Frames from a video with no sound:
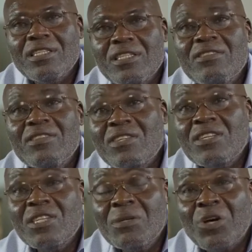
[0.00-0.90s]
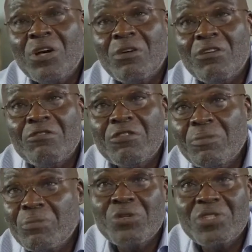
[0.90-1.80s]
This is a symptom of
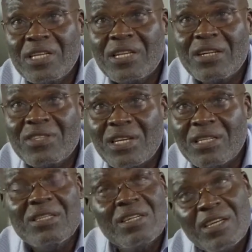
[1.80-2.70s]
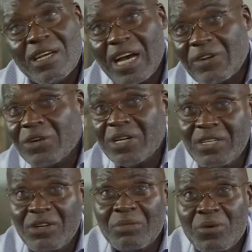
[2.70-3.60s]
prostate cancer. I'd already
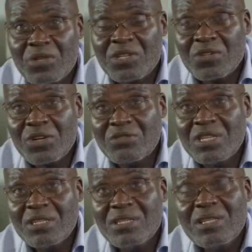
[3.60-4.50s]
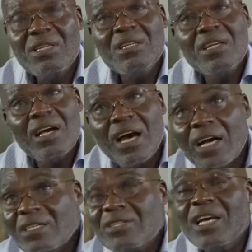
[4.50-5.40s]
done prostate surgery,
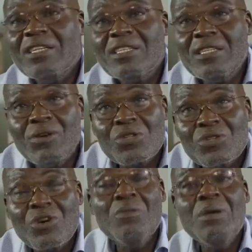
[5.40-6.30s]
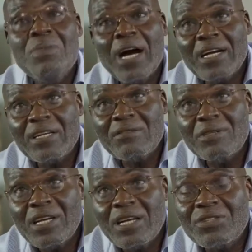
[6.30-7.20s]
and it's like the thing was coming back
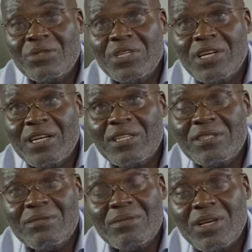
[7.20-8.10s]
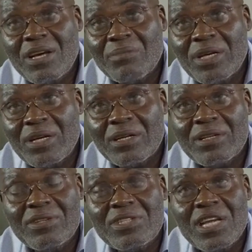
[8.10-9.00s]
with that urinary
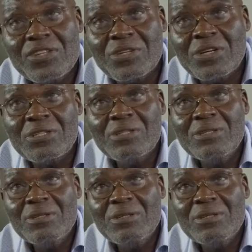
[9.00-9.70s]
retention,